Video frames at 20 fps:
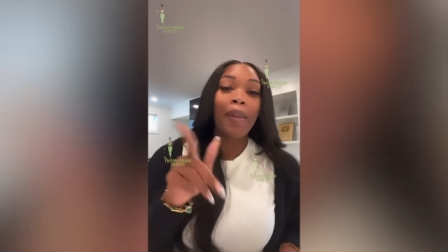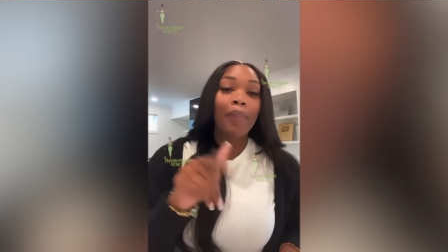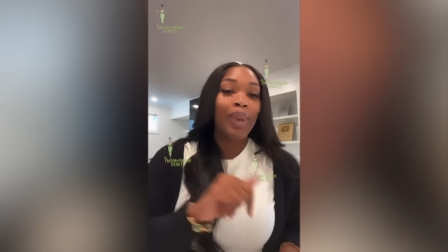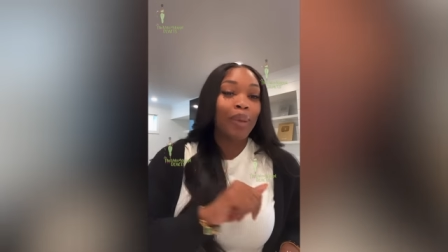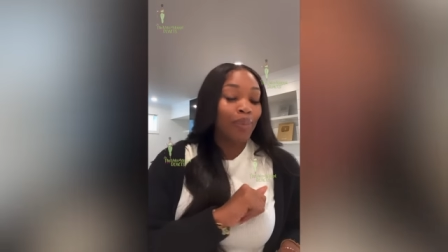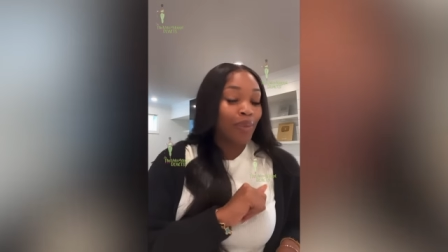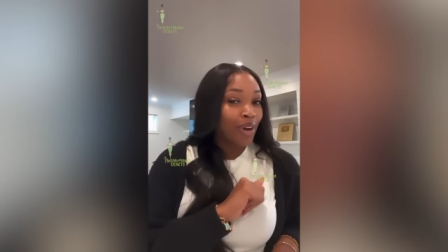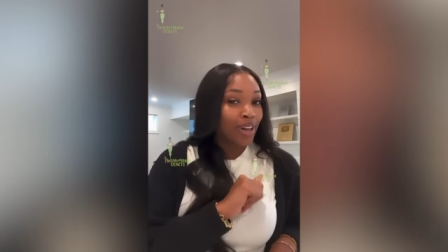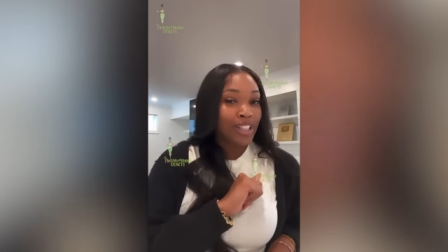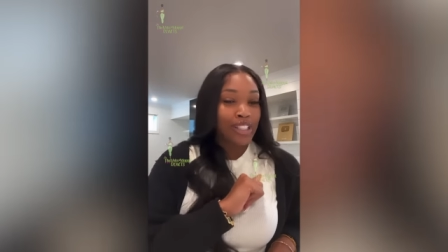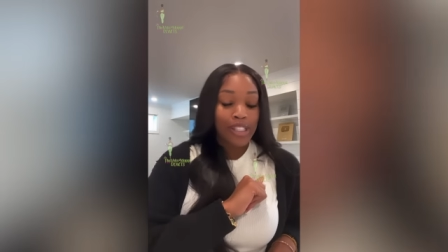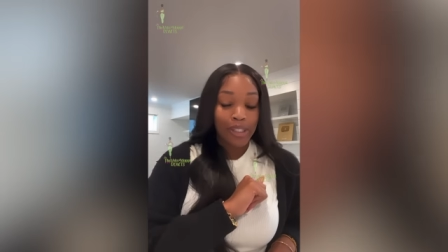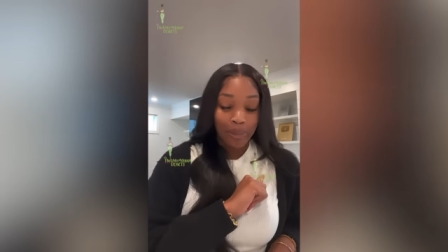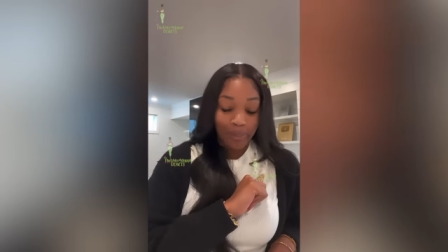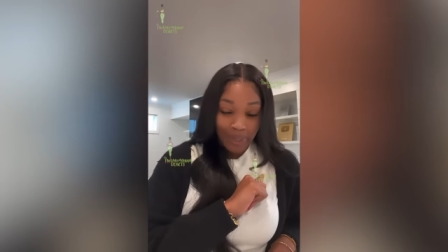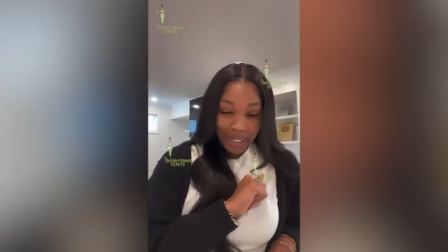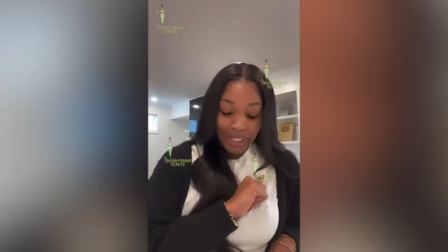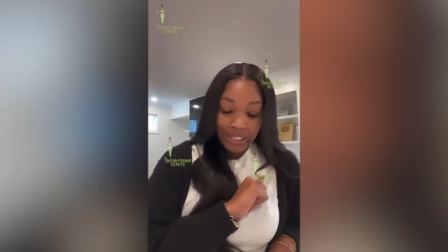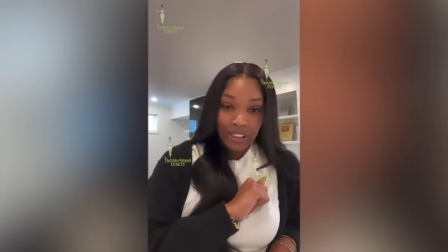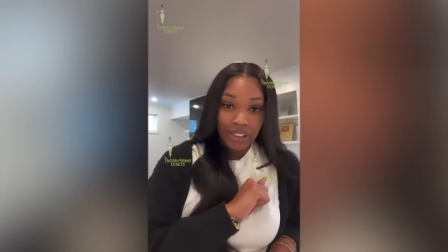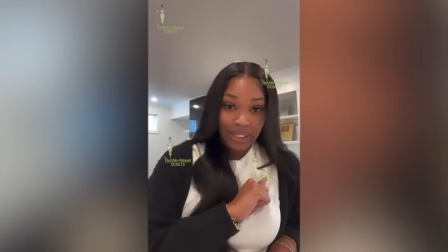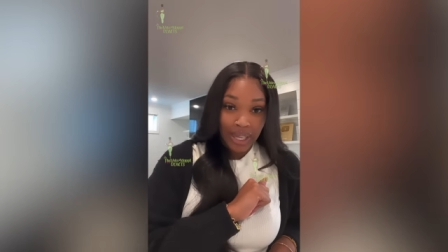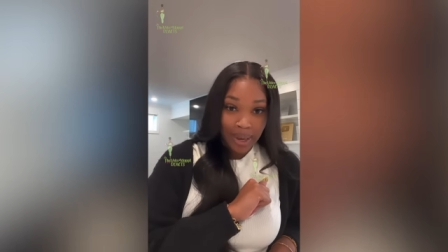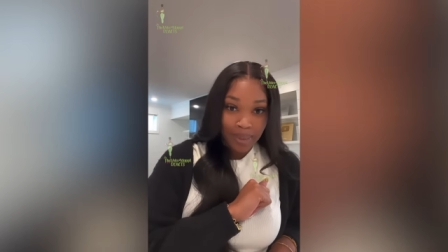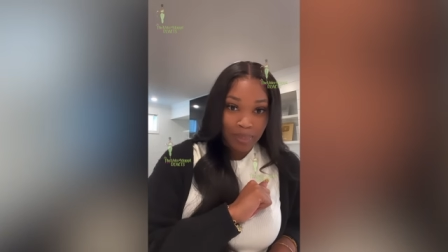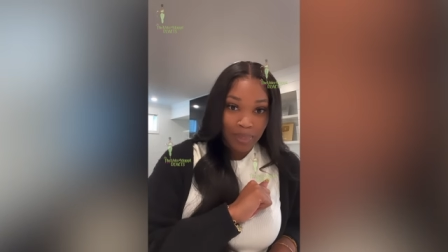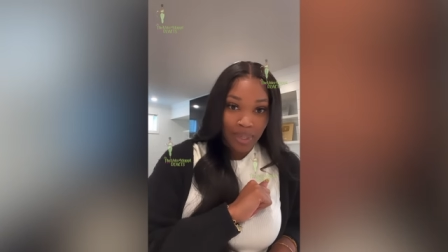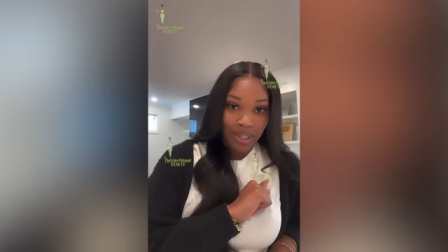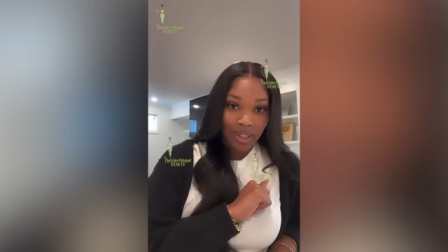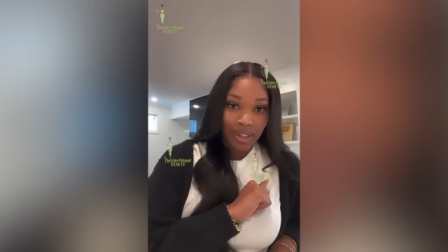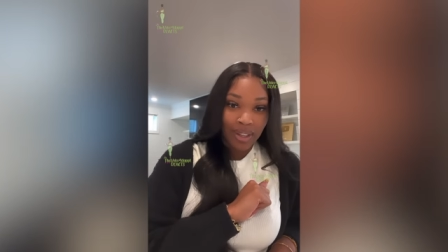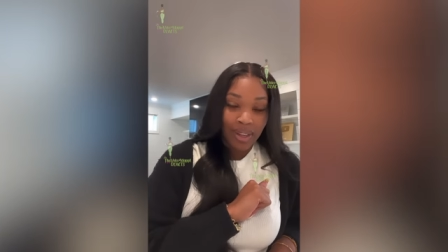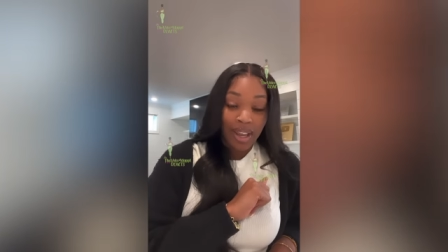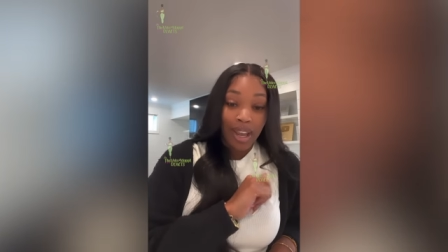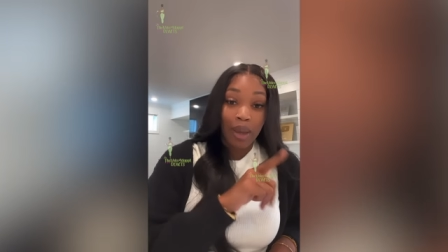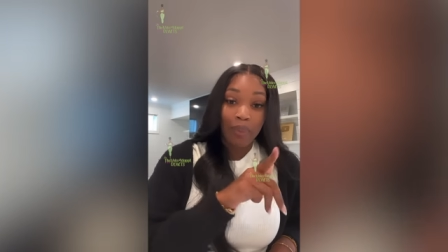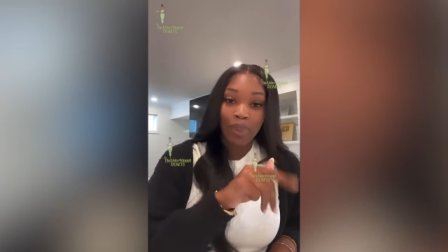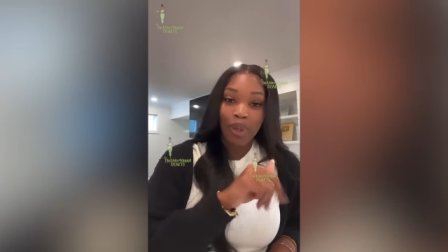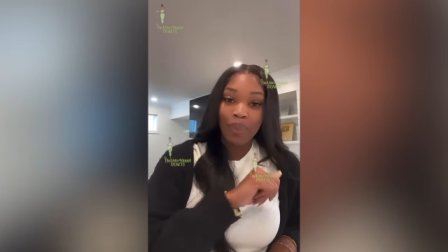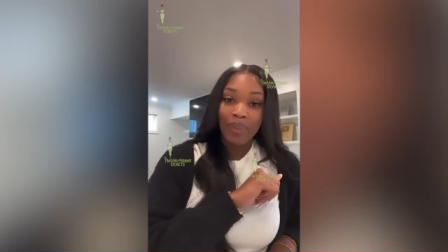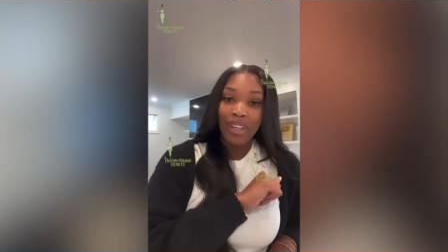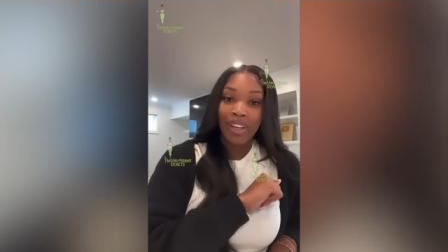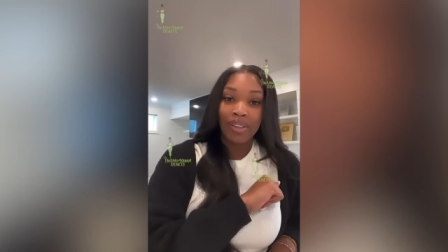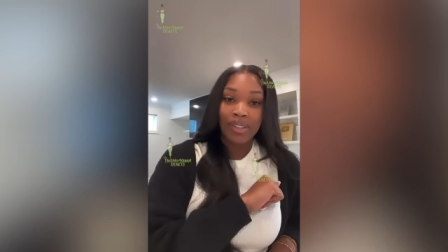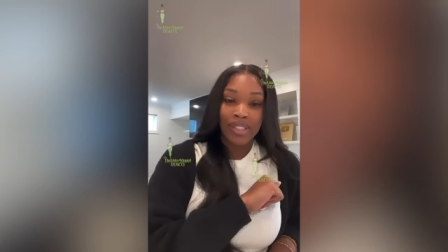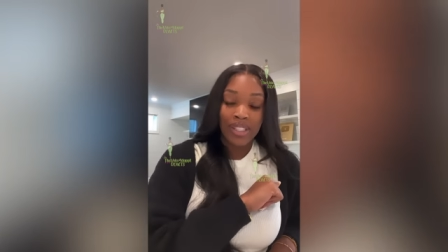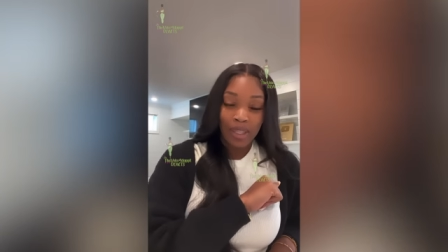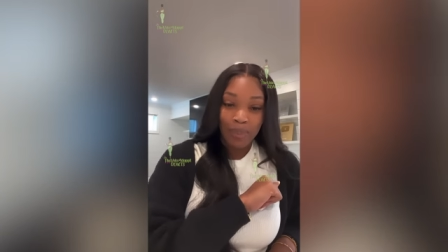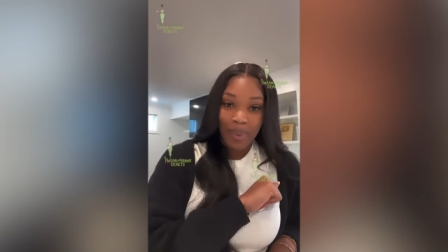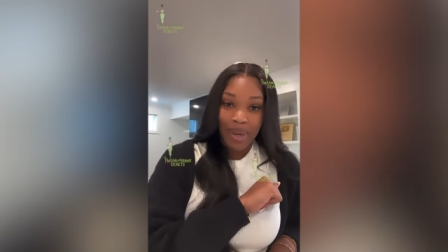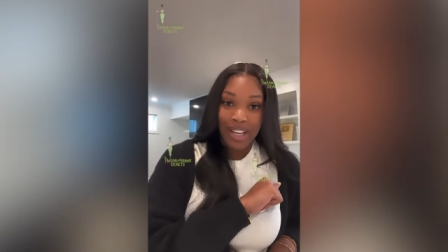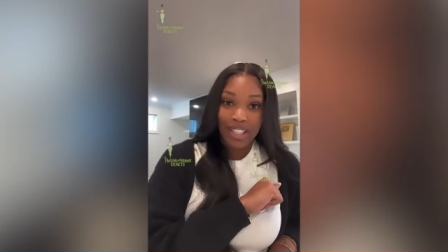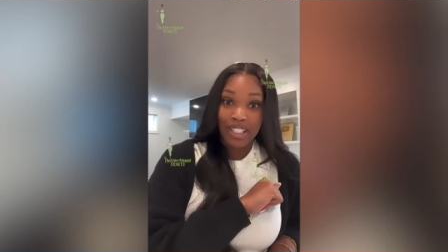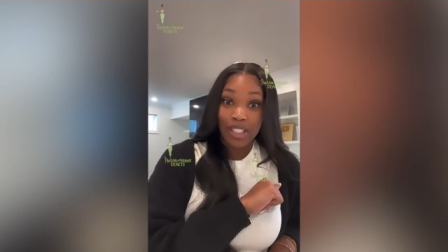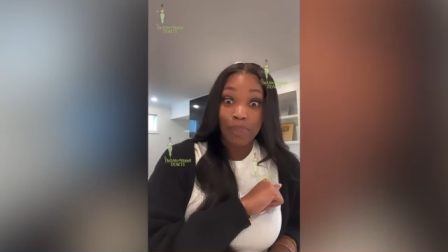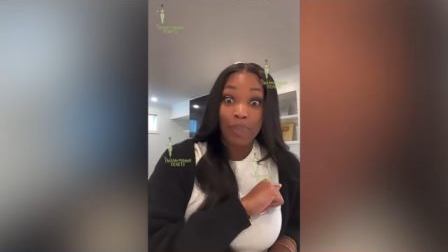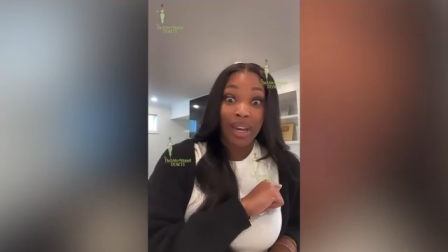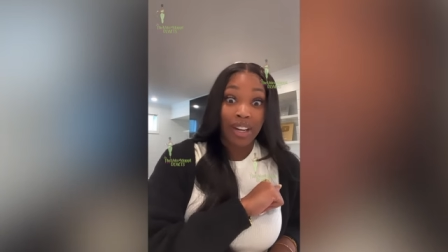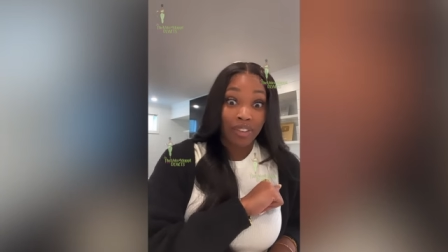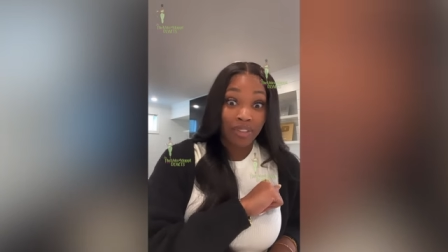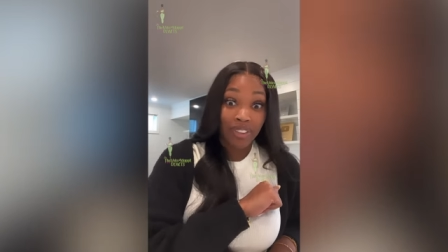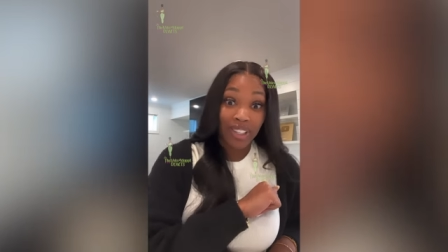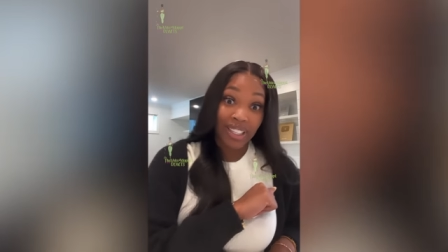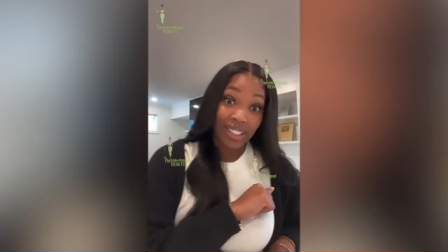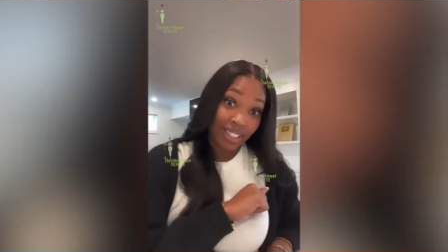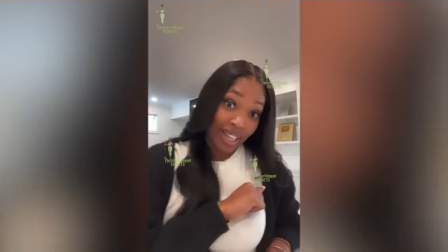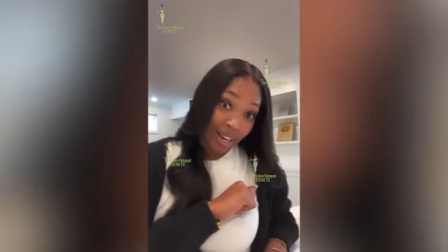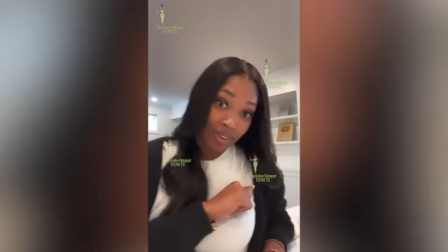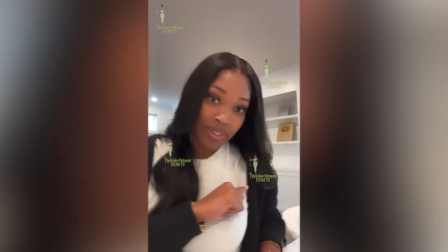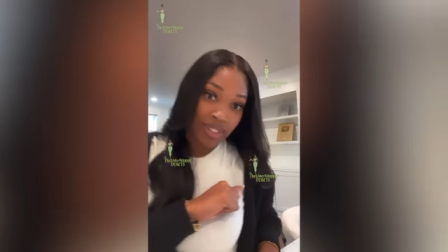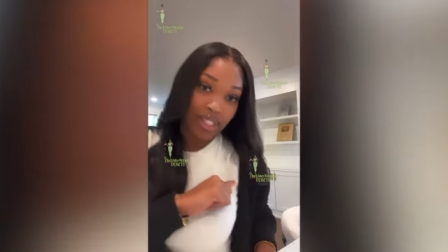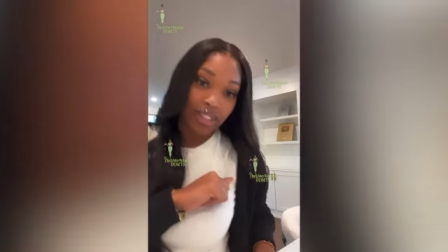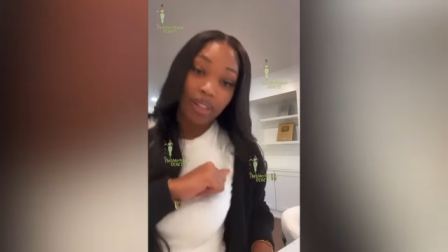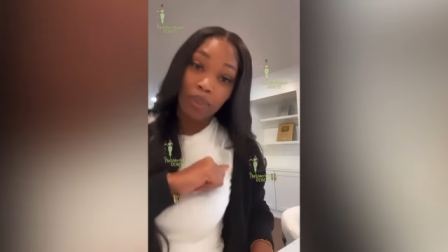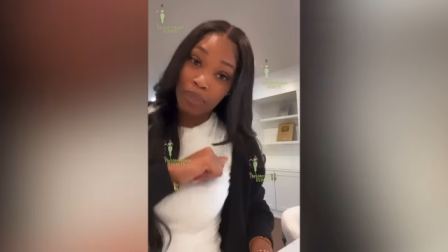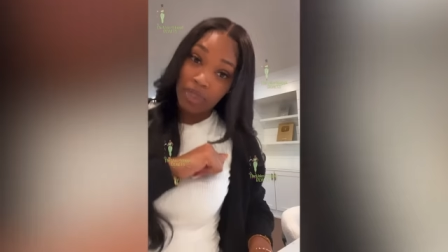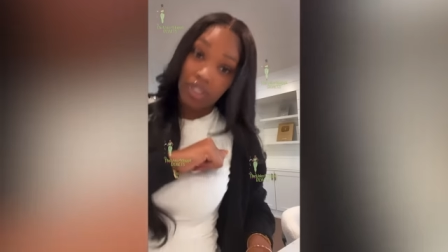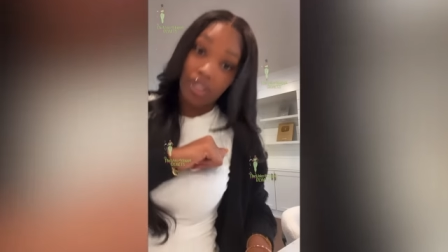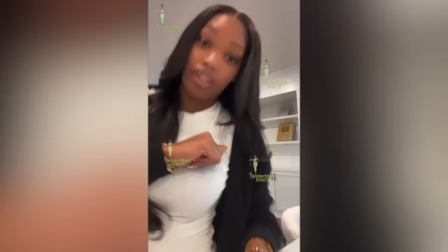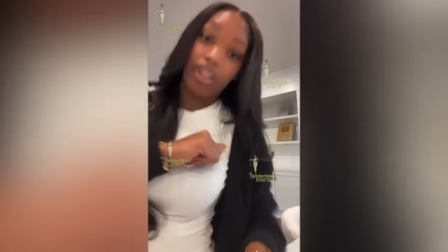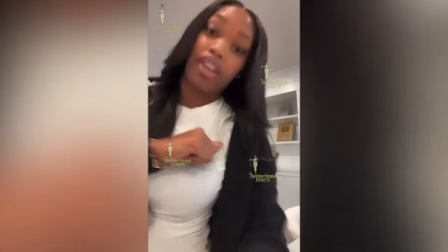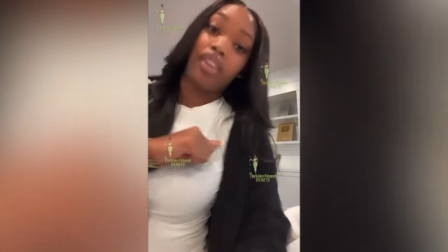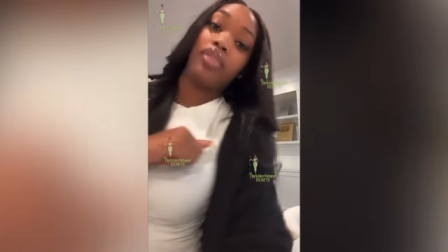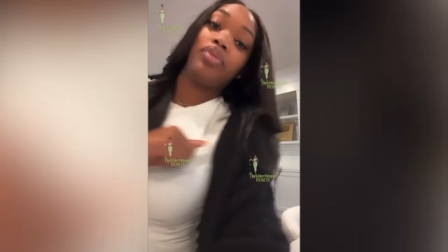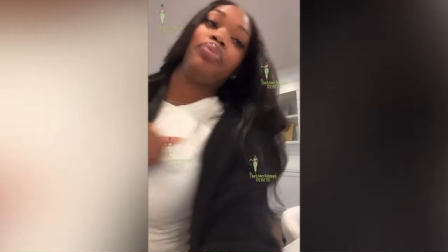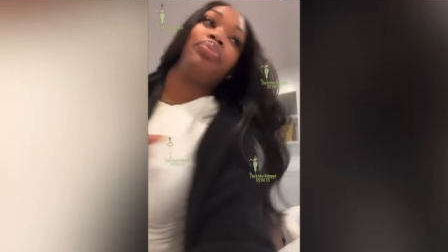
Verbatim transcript: people want to screenshot me and put me on T pages about a set. Let me show y'all.